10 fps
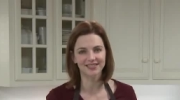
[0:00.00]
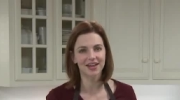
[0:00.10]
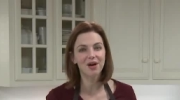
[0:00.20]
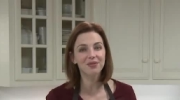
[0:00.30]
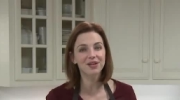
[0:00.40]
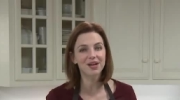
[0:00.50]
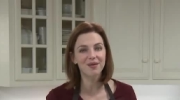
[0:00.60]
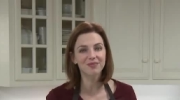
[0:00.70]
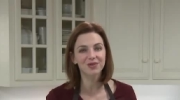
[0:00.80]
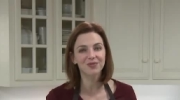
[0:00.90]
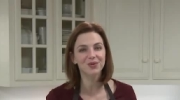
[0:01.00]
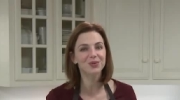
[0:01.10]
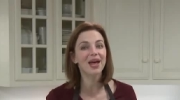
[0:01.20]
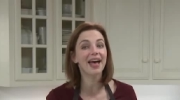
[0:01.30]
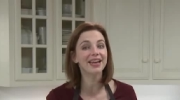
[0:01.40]
this healthy comfort
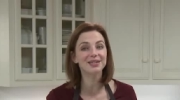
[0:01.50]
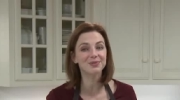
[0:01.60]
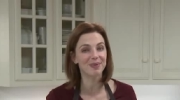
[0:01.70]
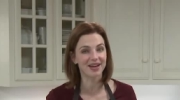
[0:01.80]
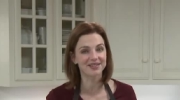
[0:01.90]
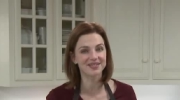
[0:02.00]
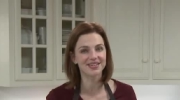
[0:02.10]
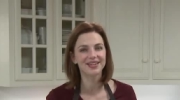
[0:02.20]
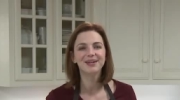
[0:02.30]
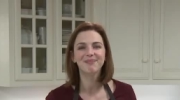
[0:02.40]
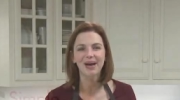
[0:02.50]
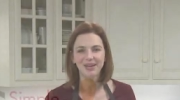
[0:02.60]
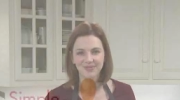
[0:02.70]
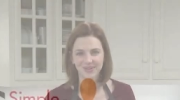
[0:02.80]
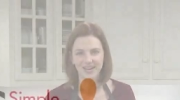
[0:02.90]
food at its best. Bye for